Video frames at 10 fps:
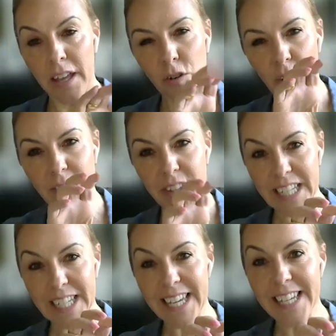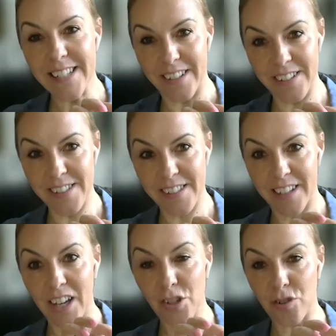not even the leaders
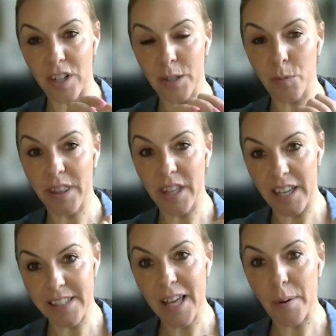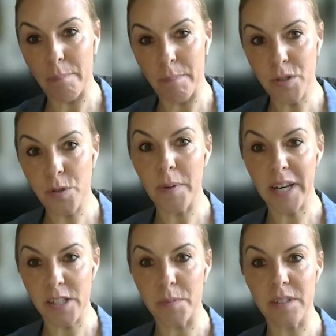are struggling with it. It's that middle
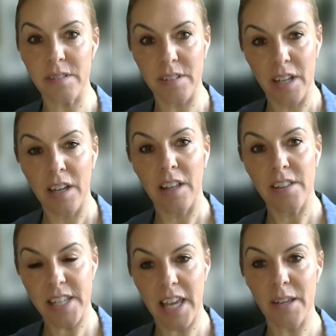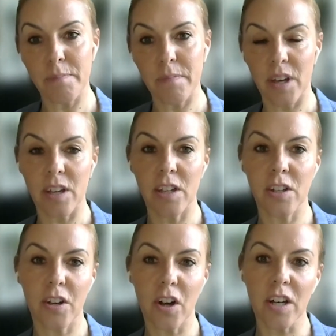management team that
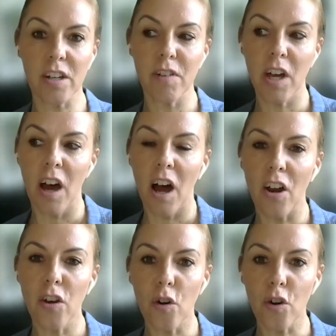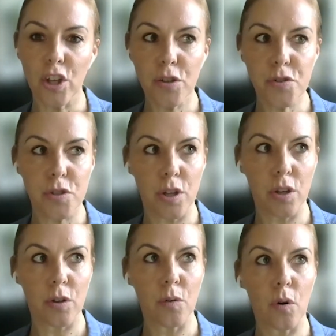kind of are not used
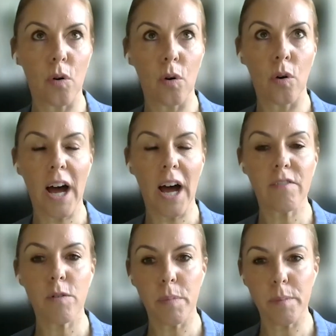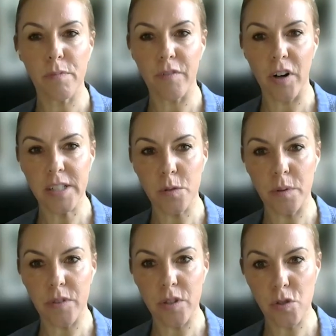to or haven't been provided
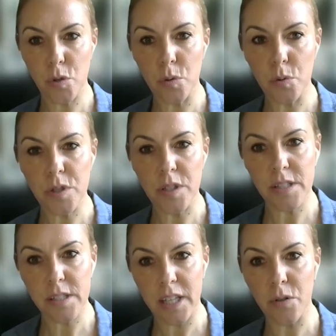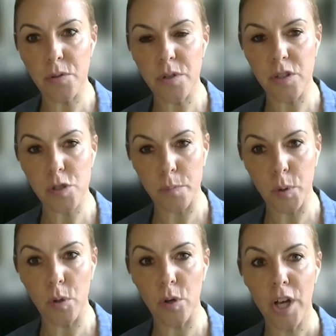with the tools and the skills and the
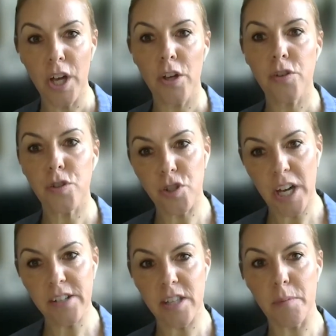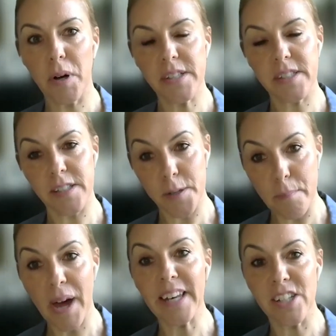support to change their mindset to
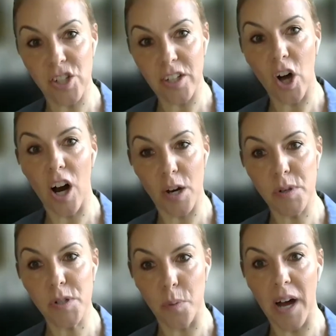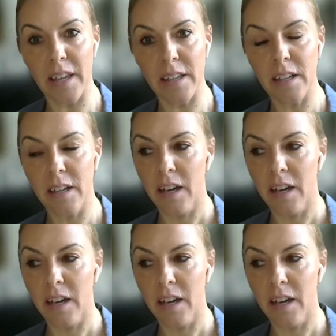manage in a hybrid way.